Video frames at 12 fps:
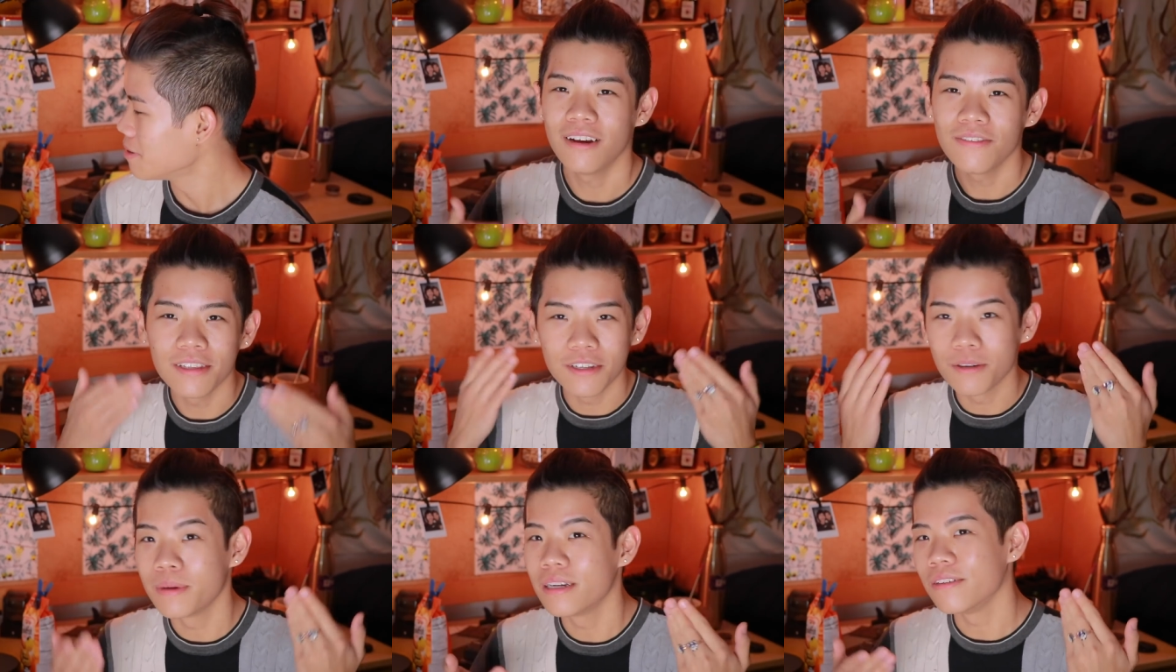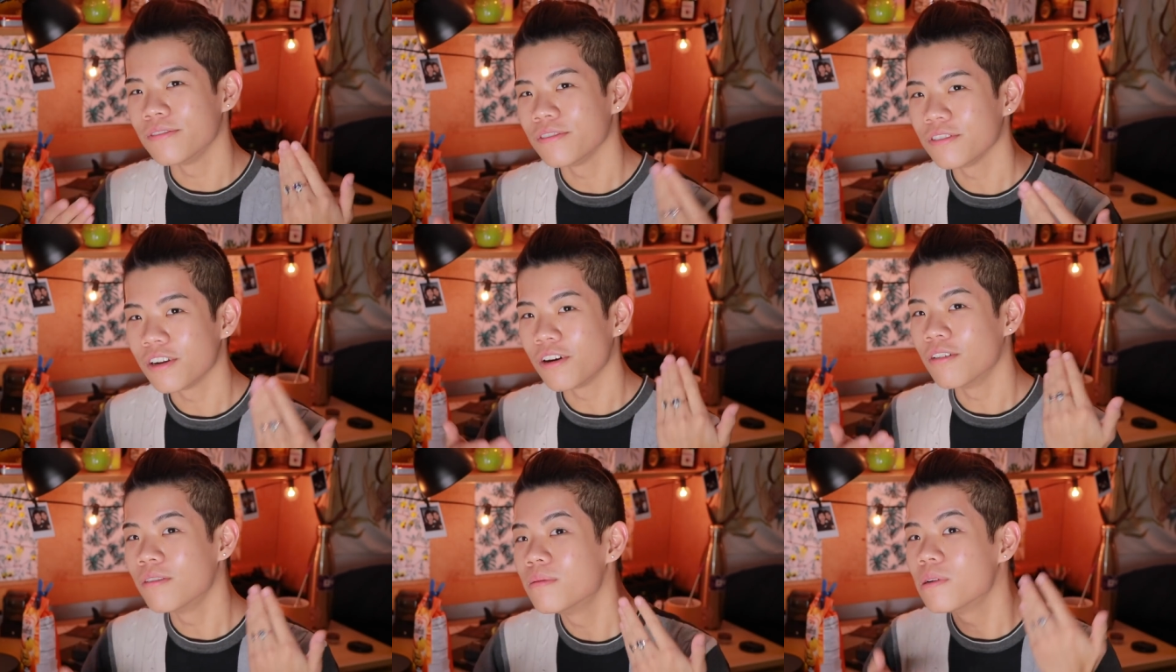I have a little bit of, you
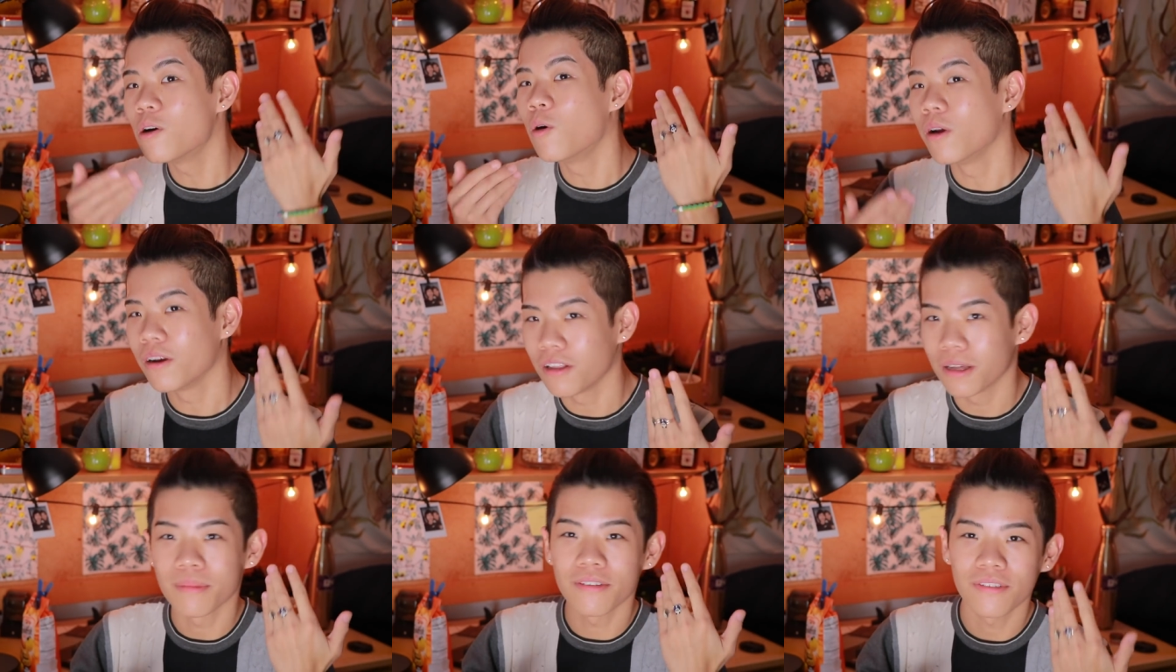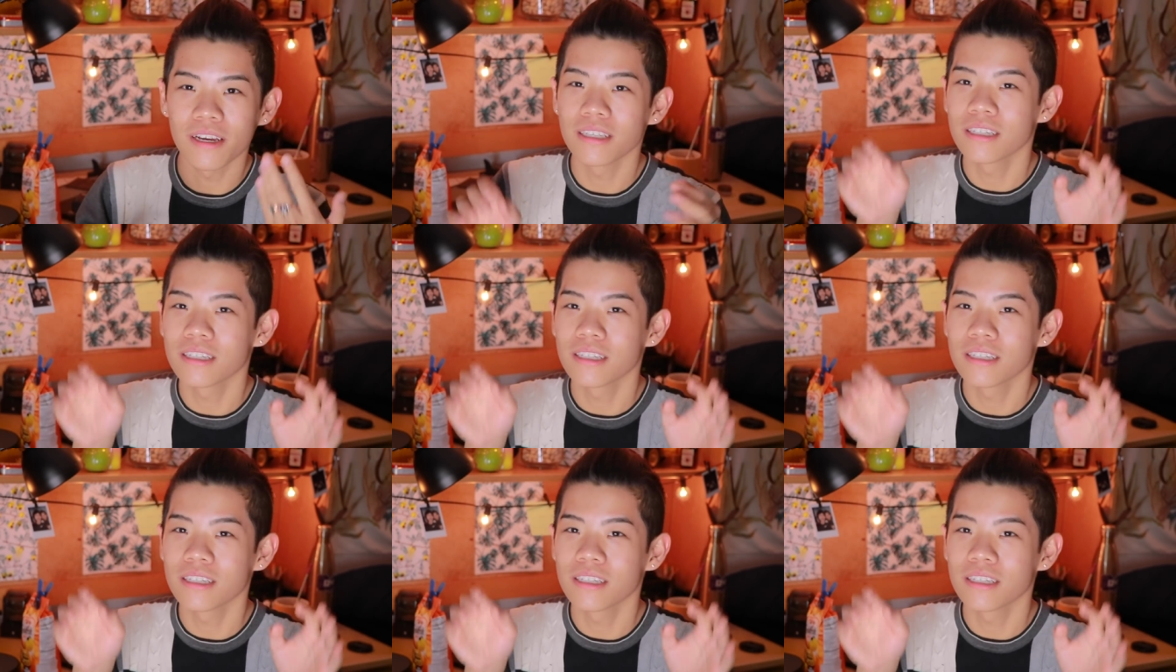know, oil on my face.